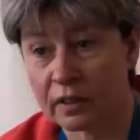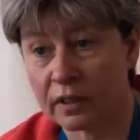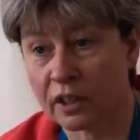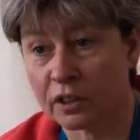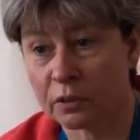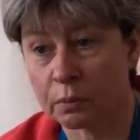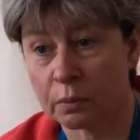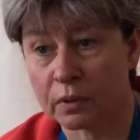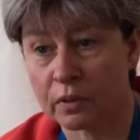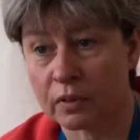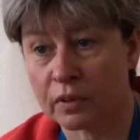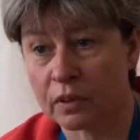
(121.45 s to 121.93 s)

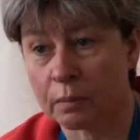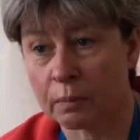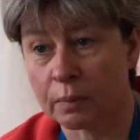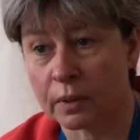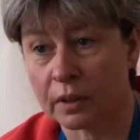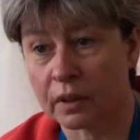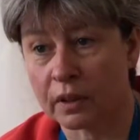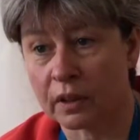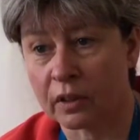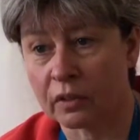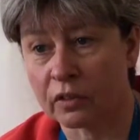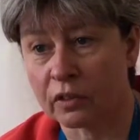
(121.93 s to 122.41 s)
that's one of the
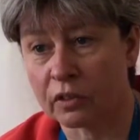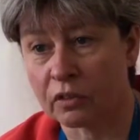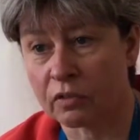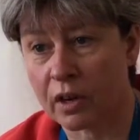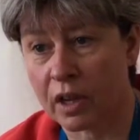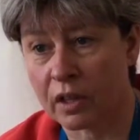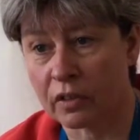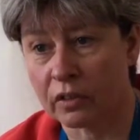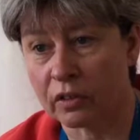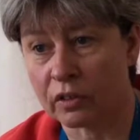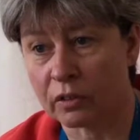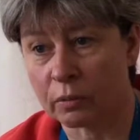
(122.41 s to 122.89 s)
biggest
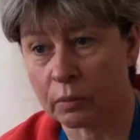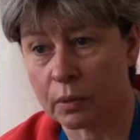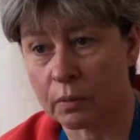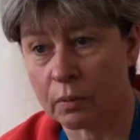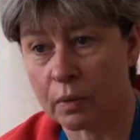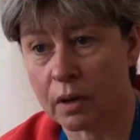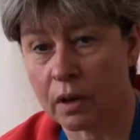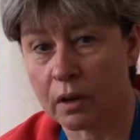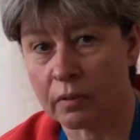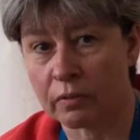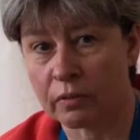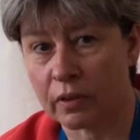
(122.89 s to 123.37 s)
strengths. We
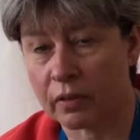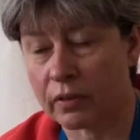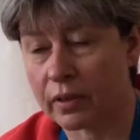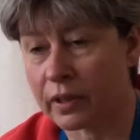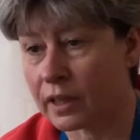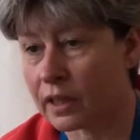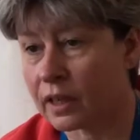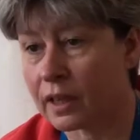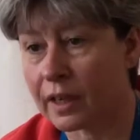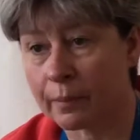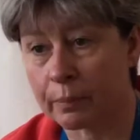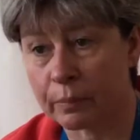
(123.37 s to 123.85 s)
work very
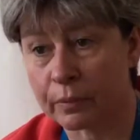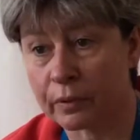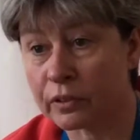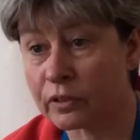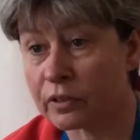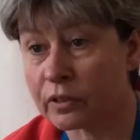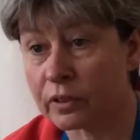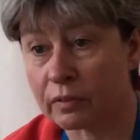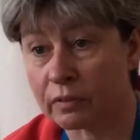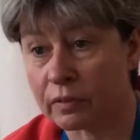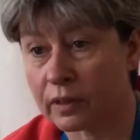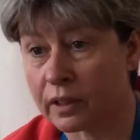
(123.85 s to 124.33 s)

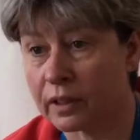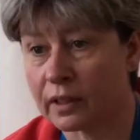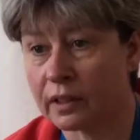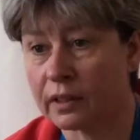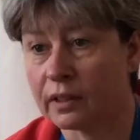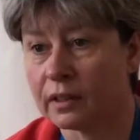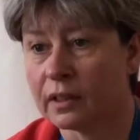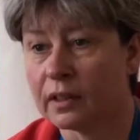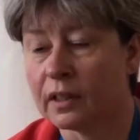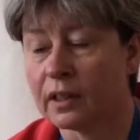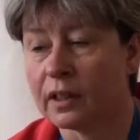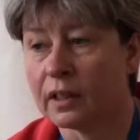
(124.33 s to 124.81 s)

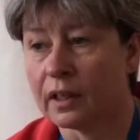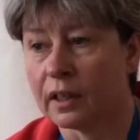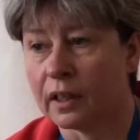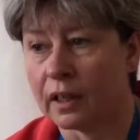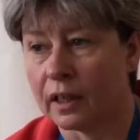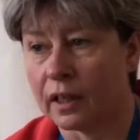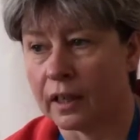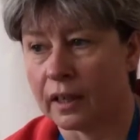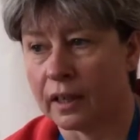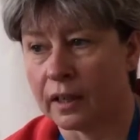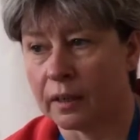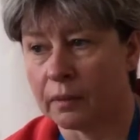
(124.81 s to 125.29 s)
collaboratively
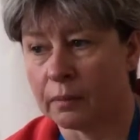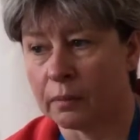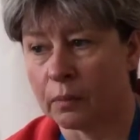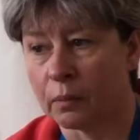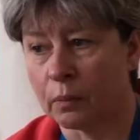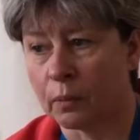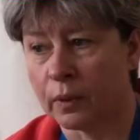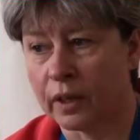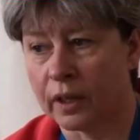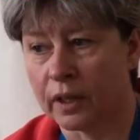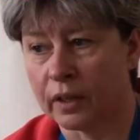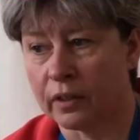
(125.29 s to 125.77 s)

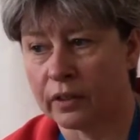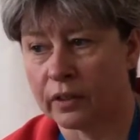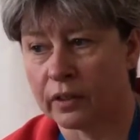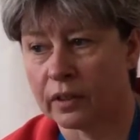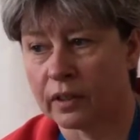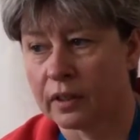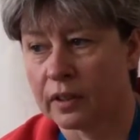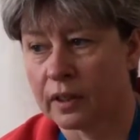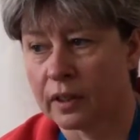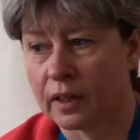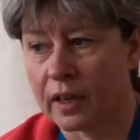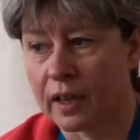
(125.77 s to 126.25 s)
with
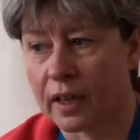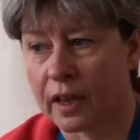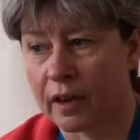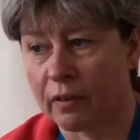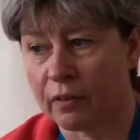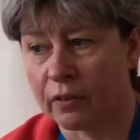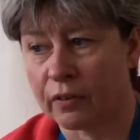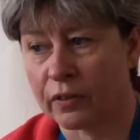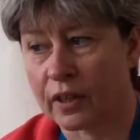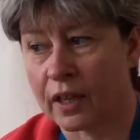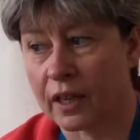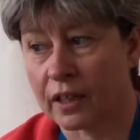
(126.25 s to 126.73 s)

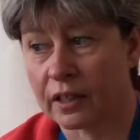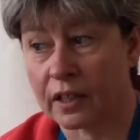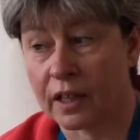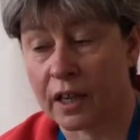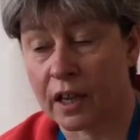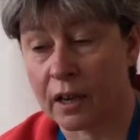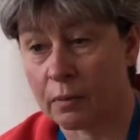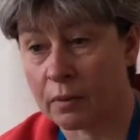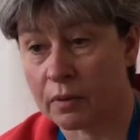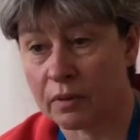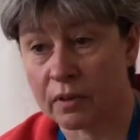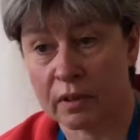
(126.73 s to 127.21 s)
health and
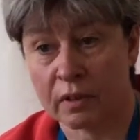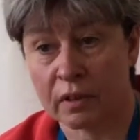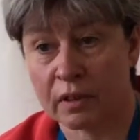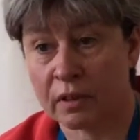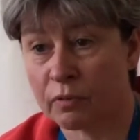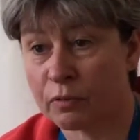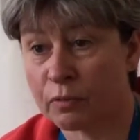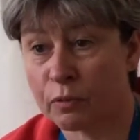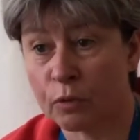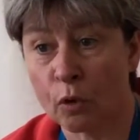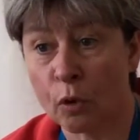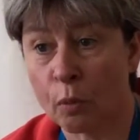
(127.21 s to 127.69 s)
care. We're an
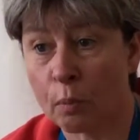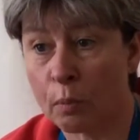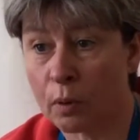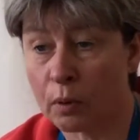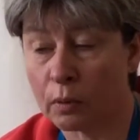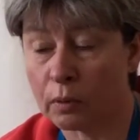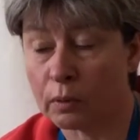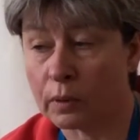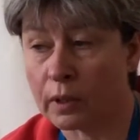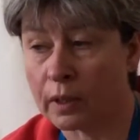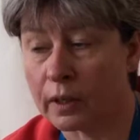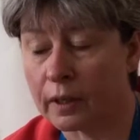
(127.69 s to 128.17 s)

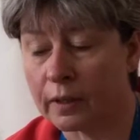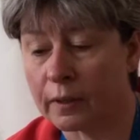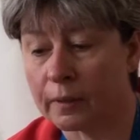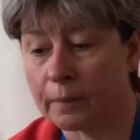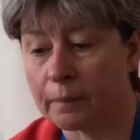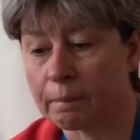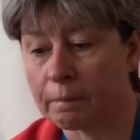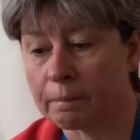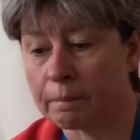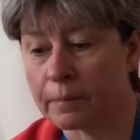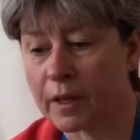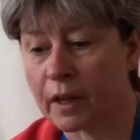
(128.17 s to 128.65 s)
informal
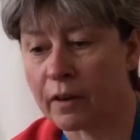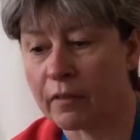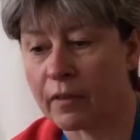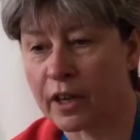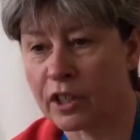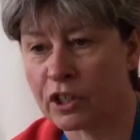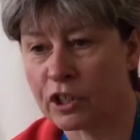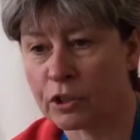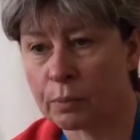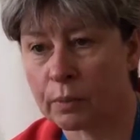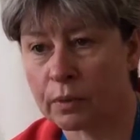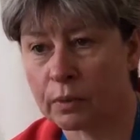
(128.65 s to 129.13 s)

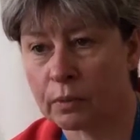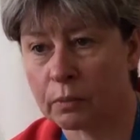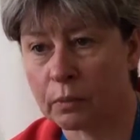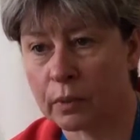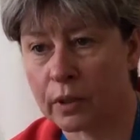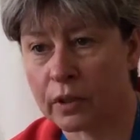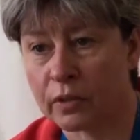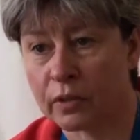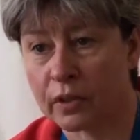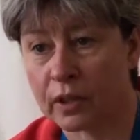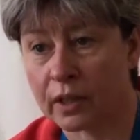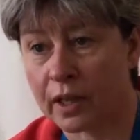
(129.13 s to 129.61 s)
arrangement
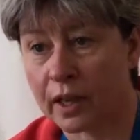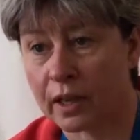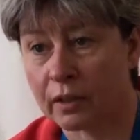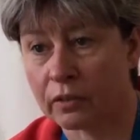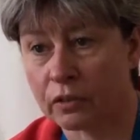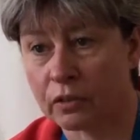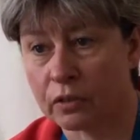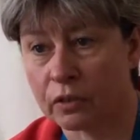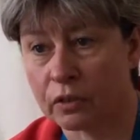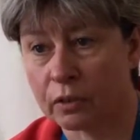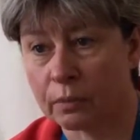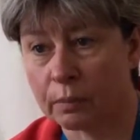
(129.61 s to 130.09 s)
with the
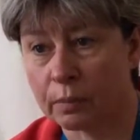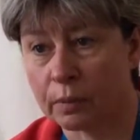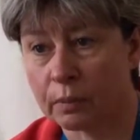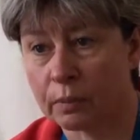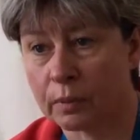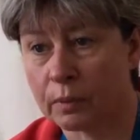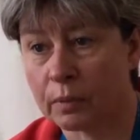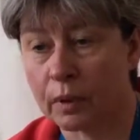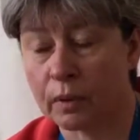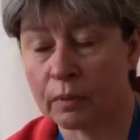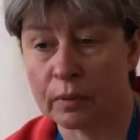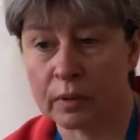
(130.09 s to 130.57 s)
council, but
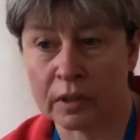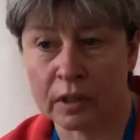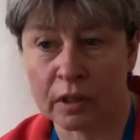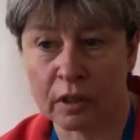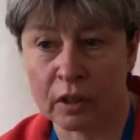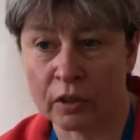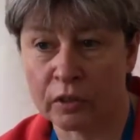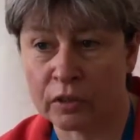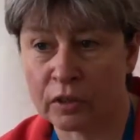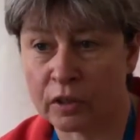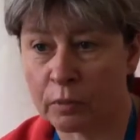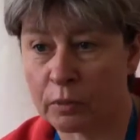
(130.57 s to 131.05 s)
we work very
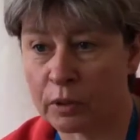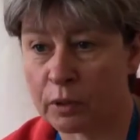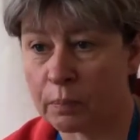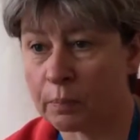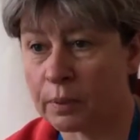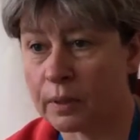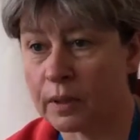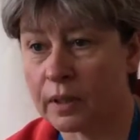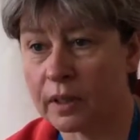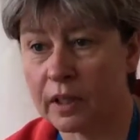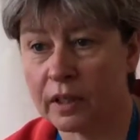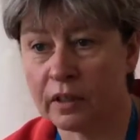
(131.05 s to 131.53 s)
closely with the
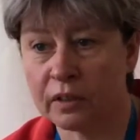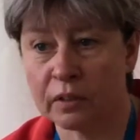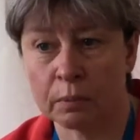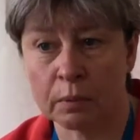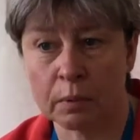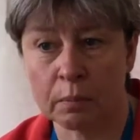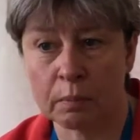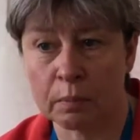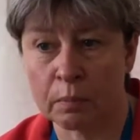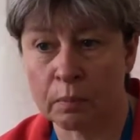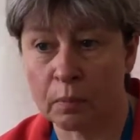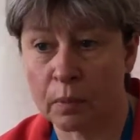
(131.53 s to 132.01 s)
police.
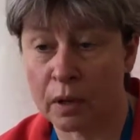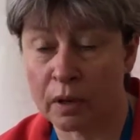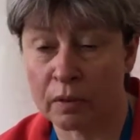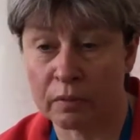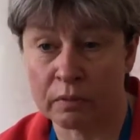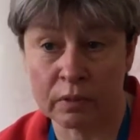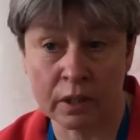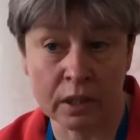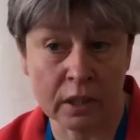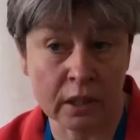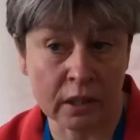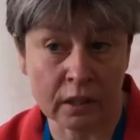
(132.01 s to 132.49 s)
We work
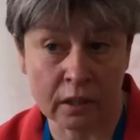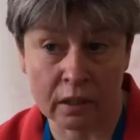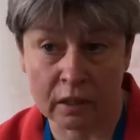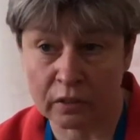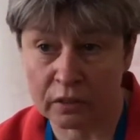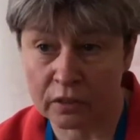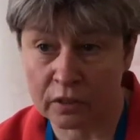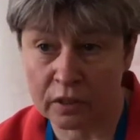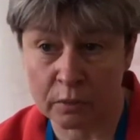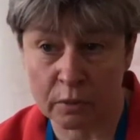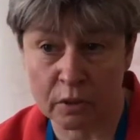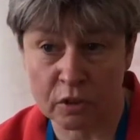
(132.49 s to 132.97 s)
really
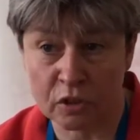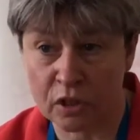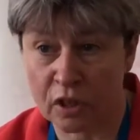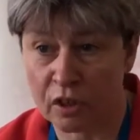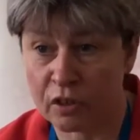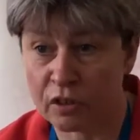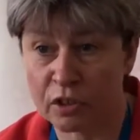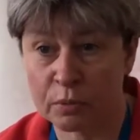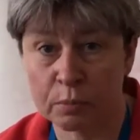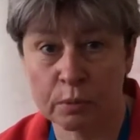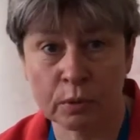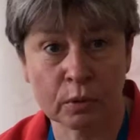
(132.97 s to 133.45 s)
closely with
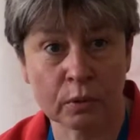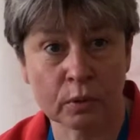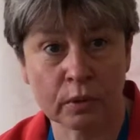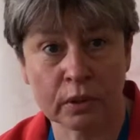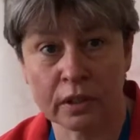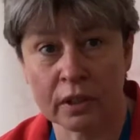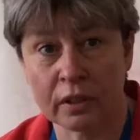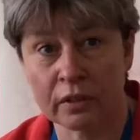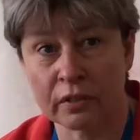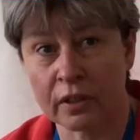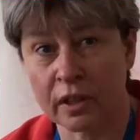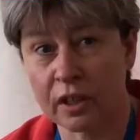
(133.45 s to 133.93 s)
charitable
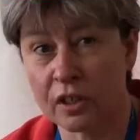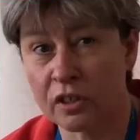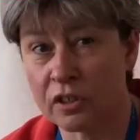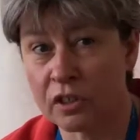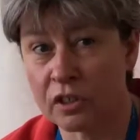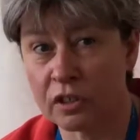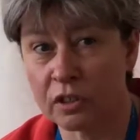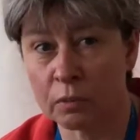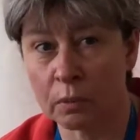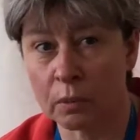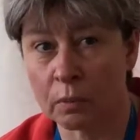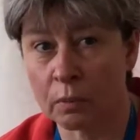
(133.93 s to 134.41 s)

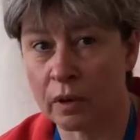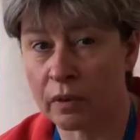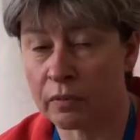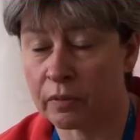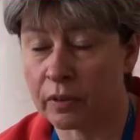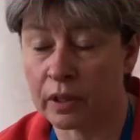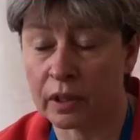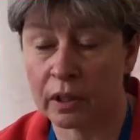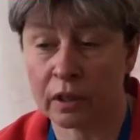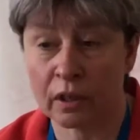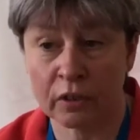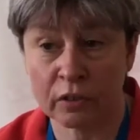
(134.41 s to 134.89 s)
organisations. We work
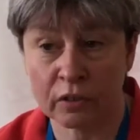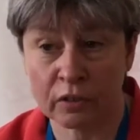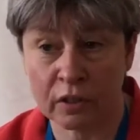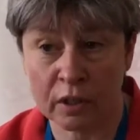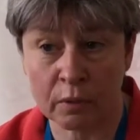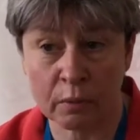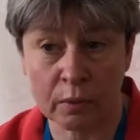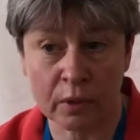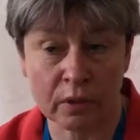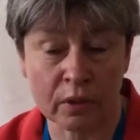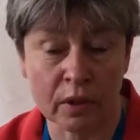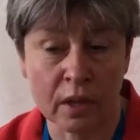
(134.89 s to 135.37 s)
very
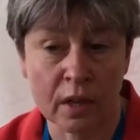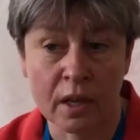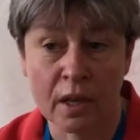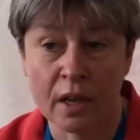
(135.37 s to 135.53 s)
closely with